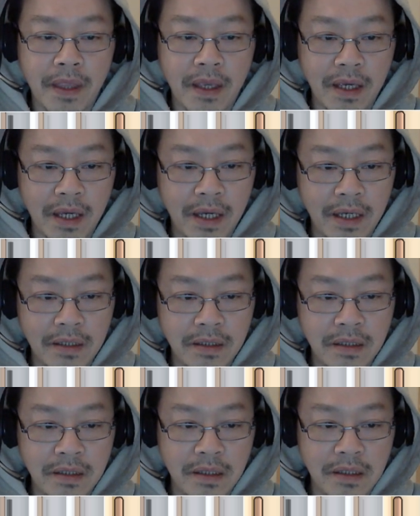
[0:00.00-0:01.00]
and
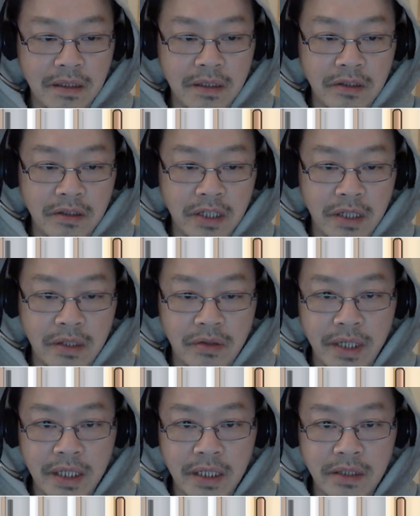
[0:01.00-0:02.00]
here is the
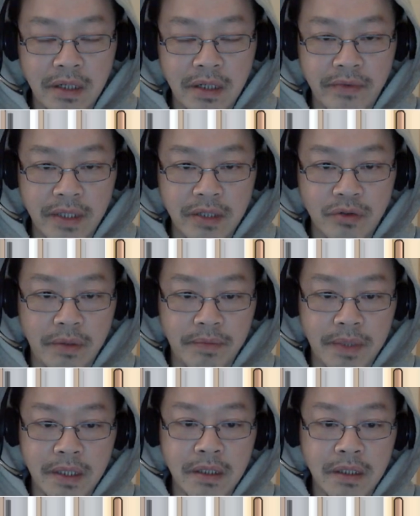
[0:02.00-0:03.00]
generated
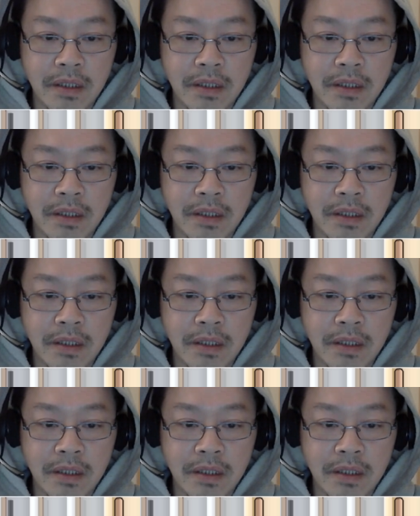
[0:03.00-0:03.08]
JavaScript.